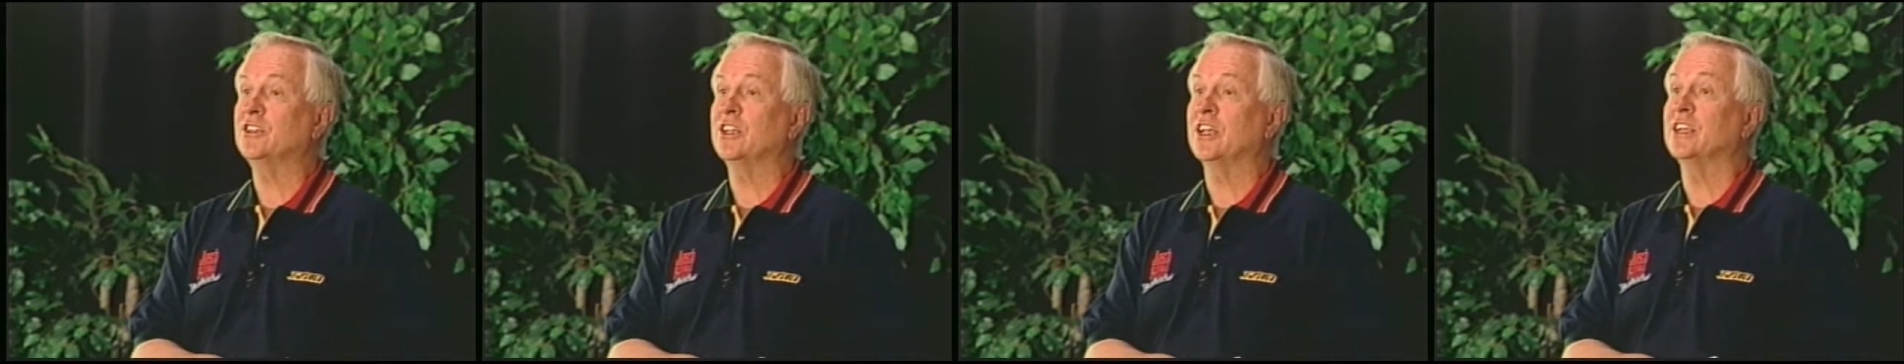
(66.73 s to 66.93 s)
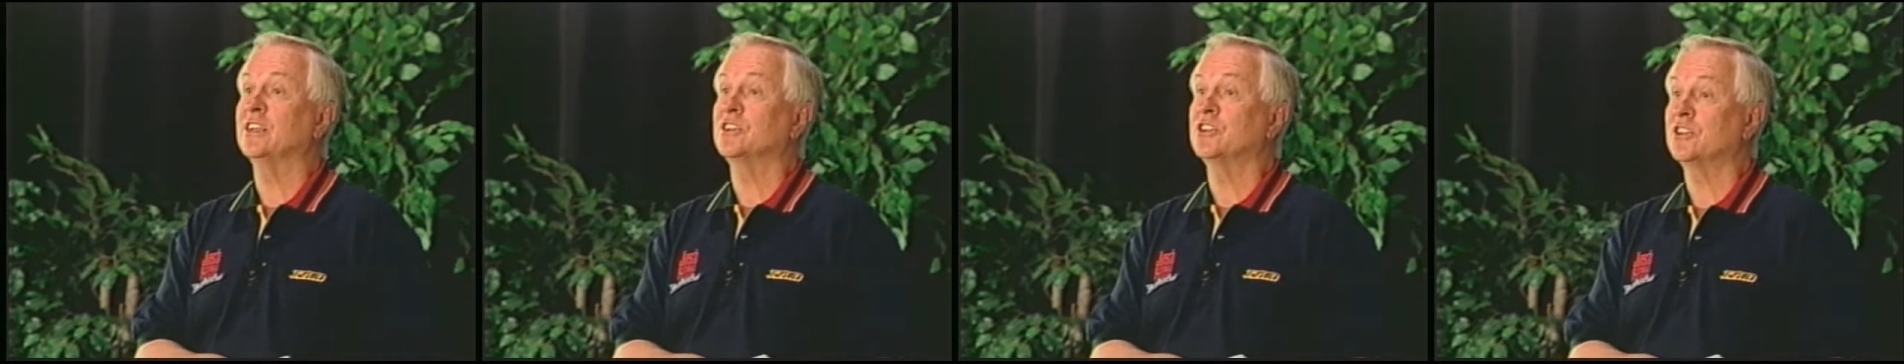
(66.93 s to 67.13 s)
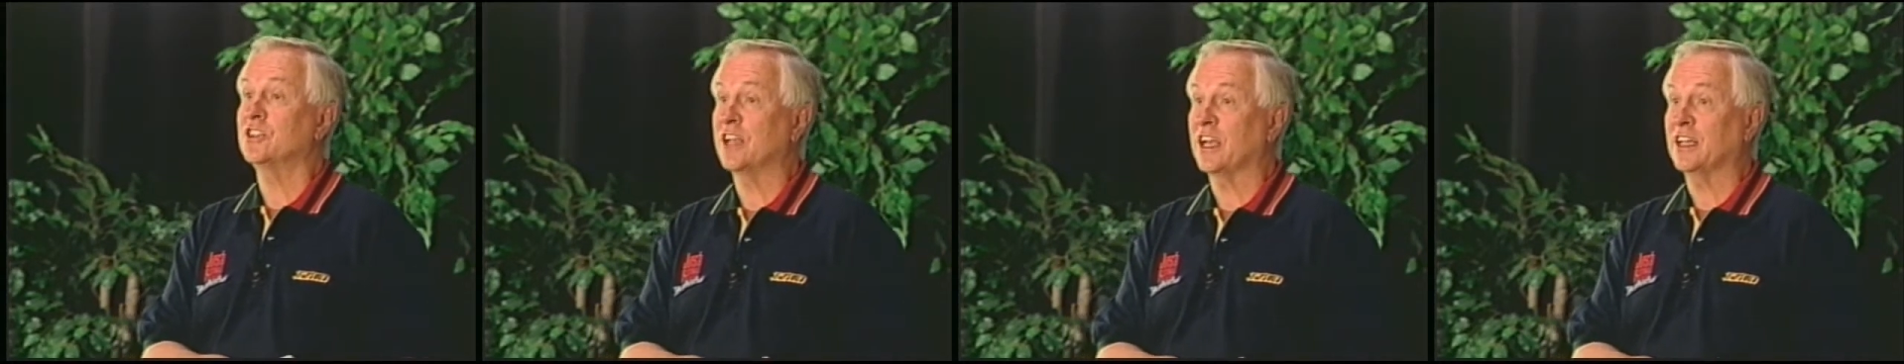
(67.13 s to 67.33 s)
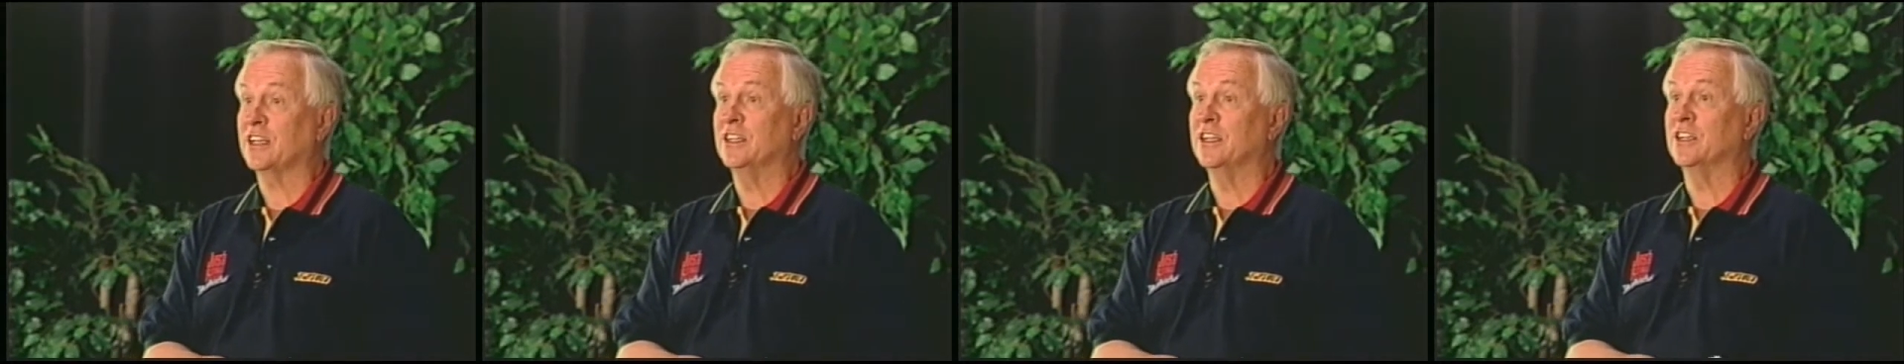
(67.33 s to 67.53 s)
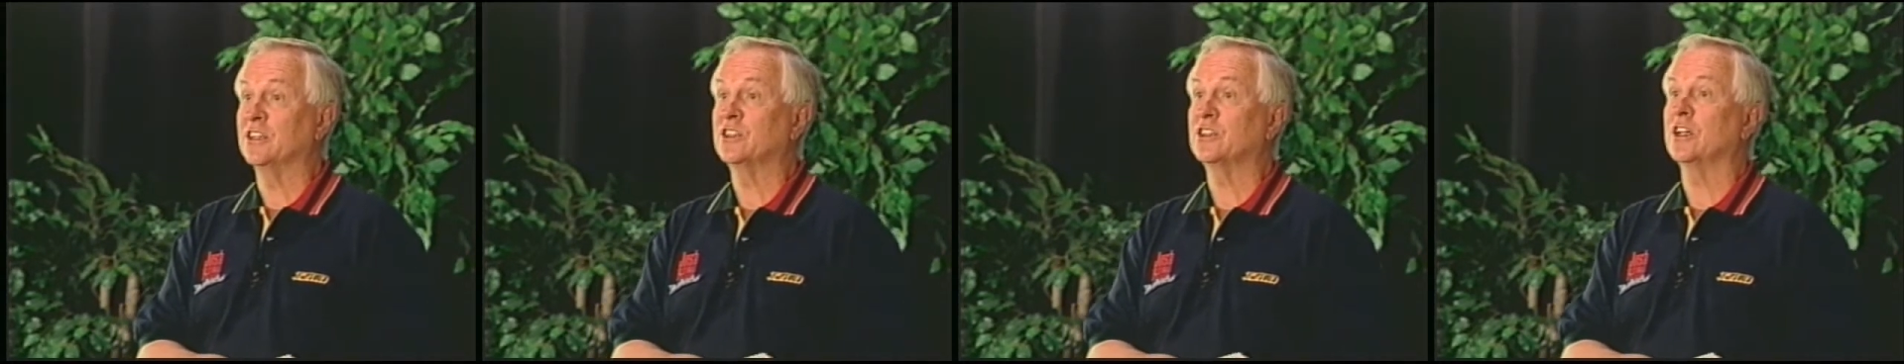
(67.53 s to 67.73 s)
and
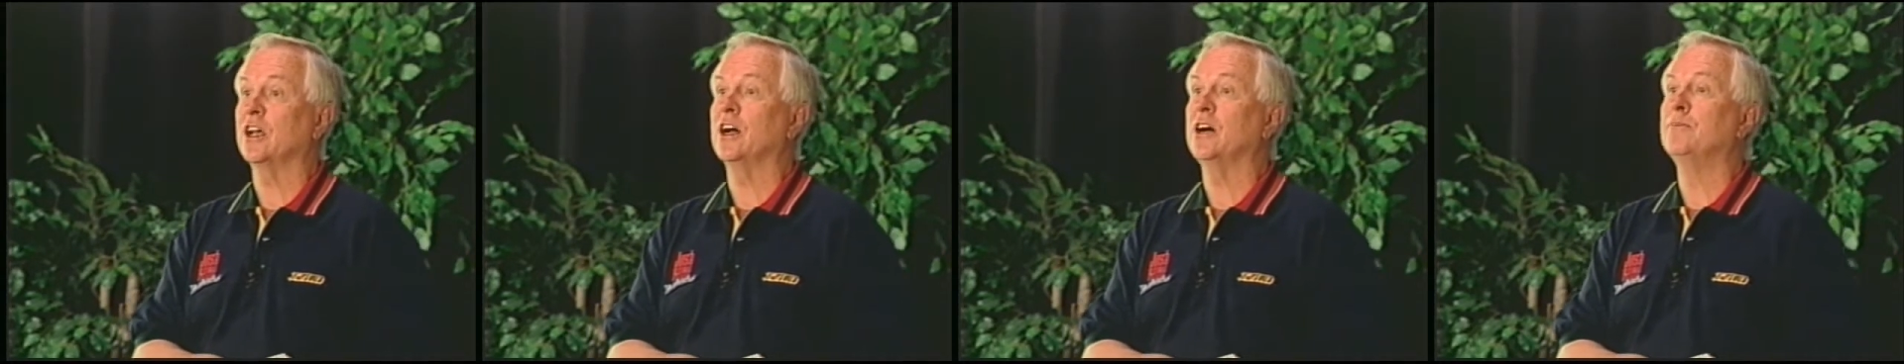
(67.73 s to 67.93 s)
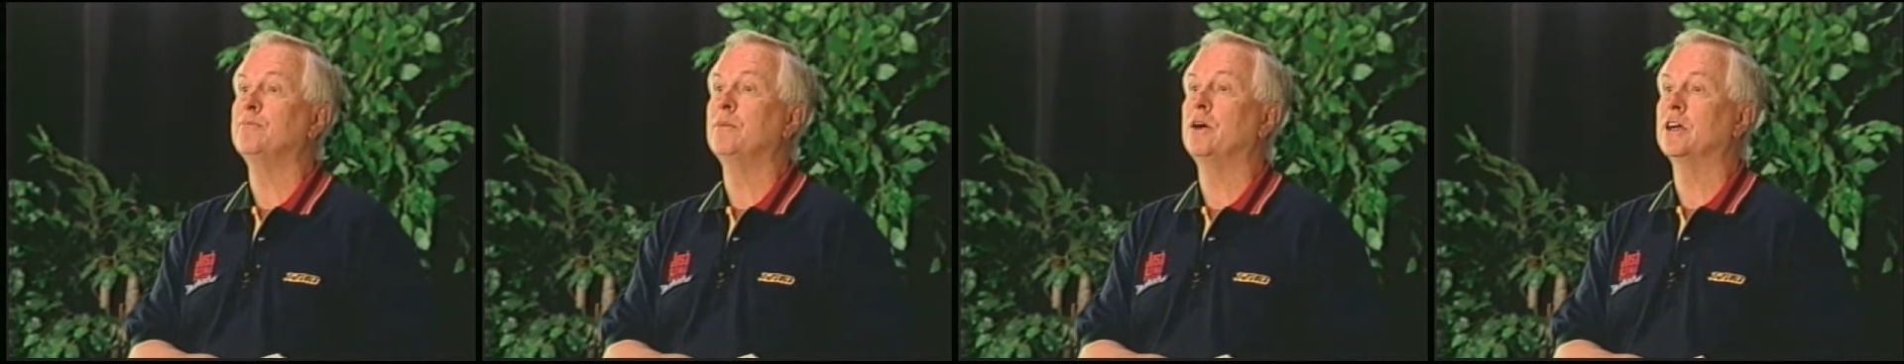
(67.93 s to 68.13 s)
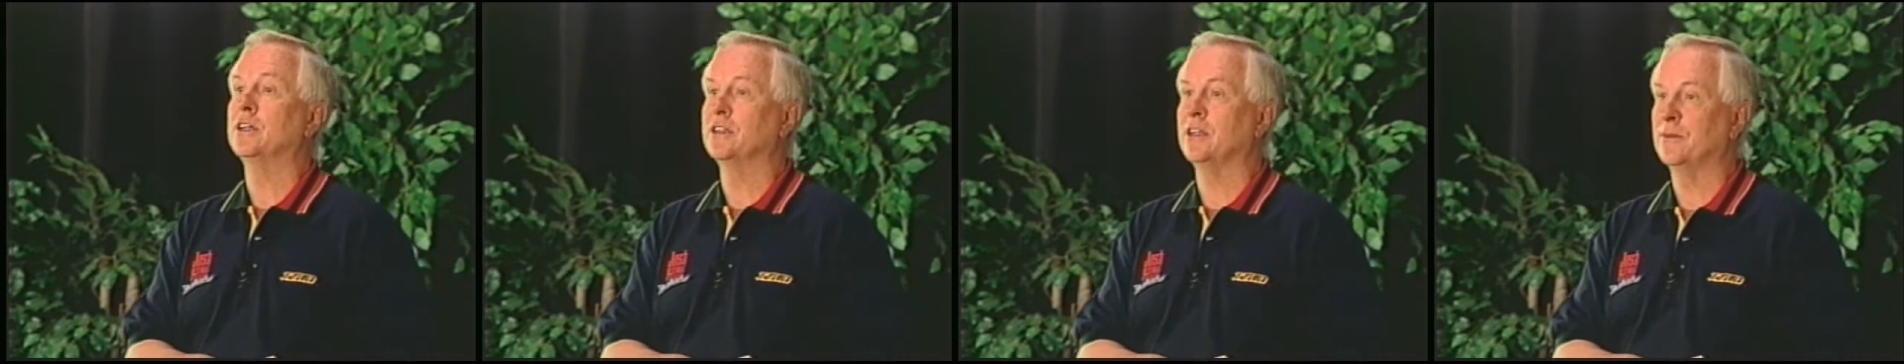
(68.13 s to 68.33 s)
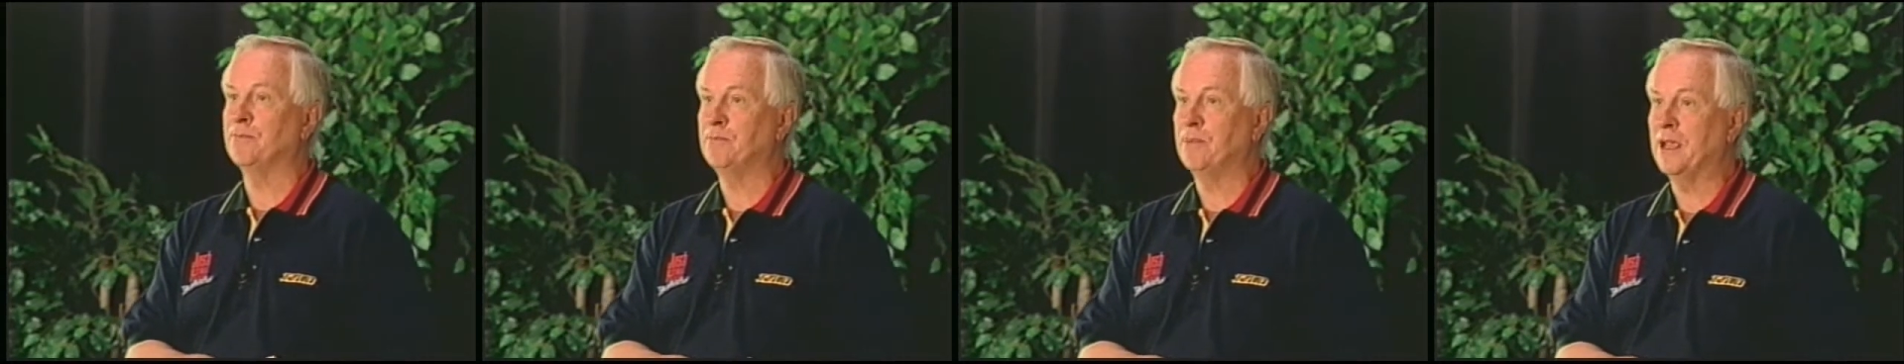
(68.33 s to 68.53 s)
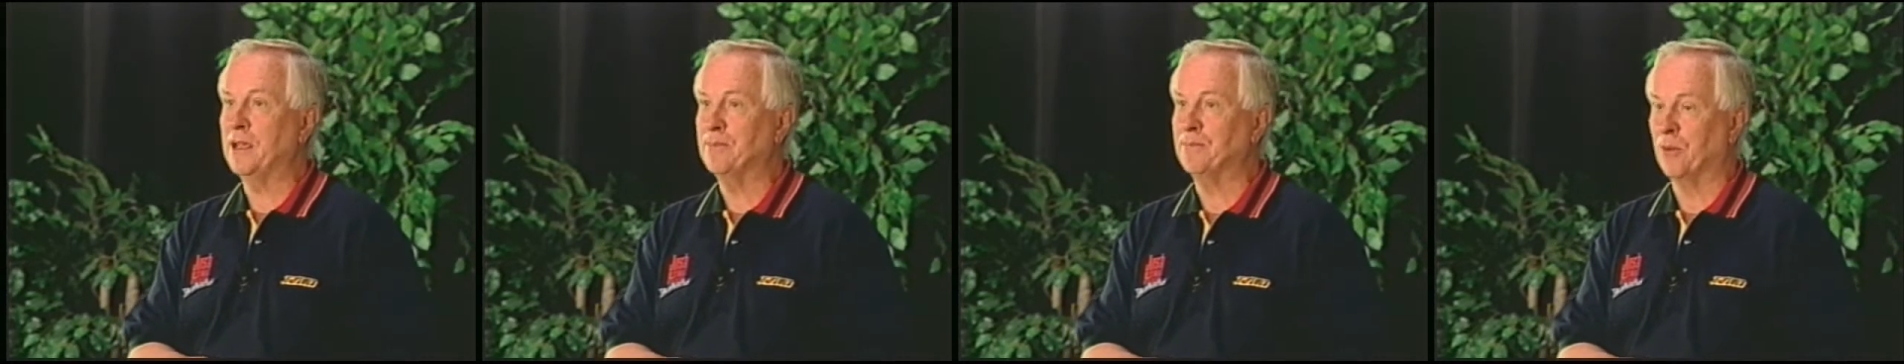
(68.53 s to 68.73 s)
sickness among the
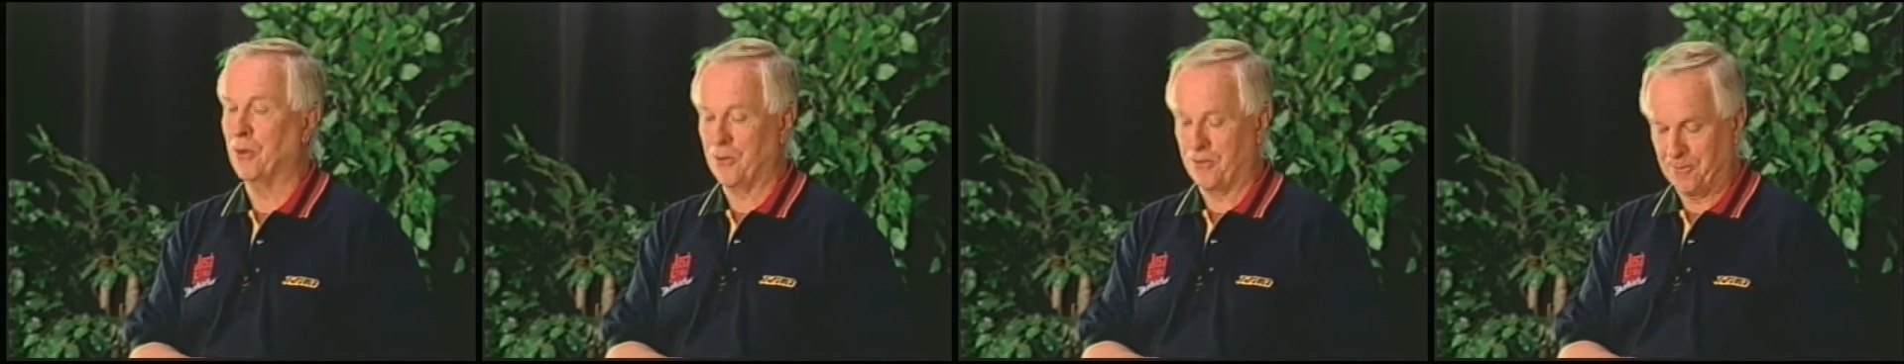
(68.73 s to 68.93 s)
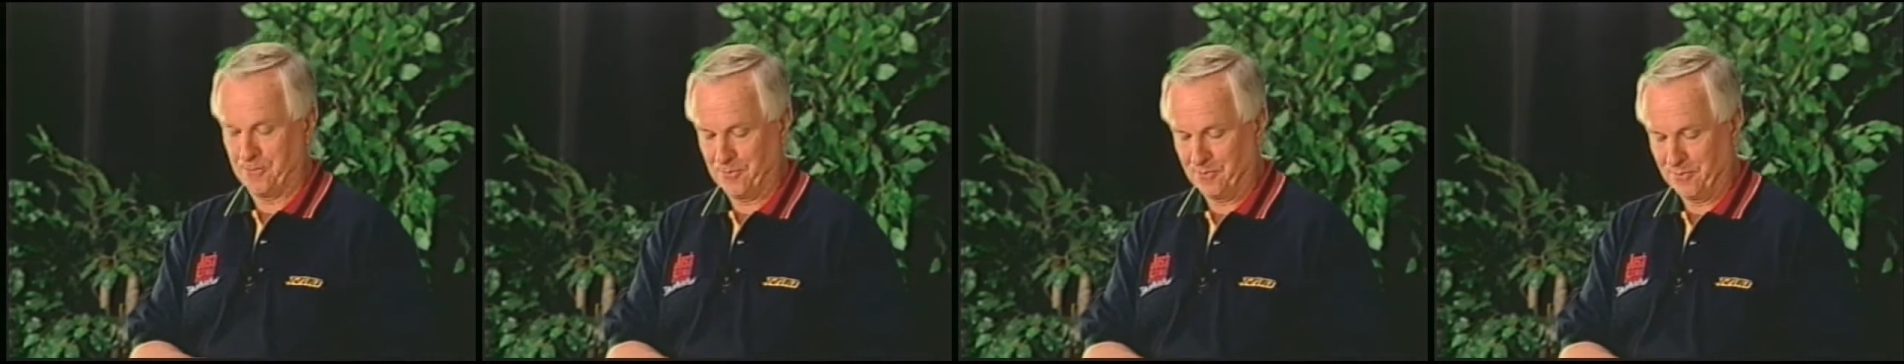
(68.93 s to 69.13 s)
people.